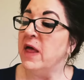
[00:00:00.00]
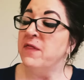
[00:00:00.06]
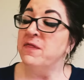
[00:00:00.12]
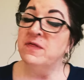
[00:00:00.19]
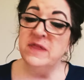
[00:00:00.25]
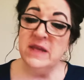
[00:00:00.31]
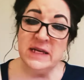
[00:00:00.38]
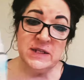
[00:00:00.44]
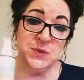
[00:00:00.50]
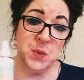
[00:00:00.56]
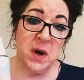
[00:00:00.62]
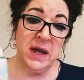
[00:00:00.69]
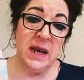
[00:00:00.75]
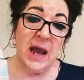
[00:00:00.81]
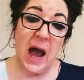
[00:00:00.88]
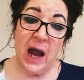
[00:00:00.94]
This
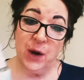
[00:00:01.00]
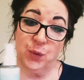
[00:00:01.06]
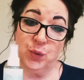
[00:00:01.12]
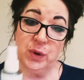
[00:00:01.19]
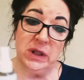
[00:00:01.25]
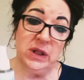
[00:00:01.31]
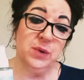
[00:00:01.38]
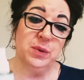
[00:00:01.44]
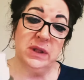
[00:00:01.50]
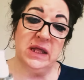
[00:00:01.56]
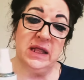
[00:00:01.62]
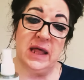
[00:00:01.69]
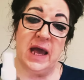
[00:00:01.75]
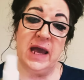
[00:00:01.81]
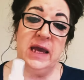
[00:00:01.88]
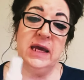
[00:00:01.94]
one I really, really
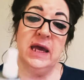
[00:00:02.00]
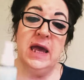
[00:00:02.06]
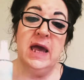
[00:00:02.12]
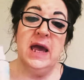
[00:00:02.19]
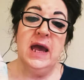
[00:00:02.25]
like.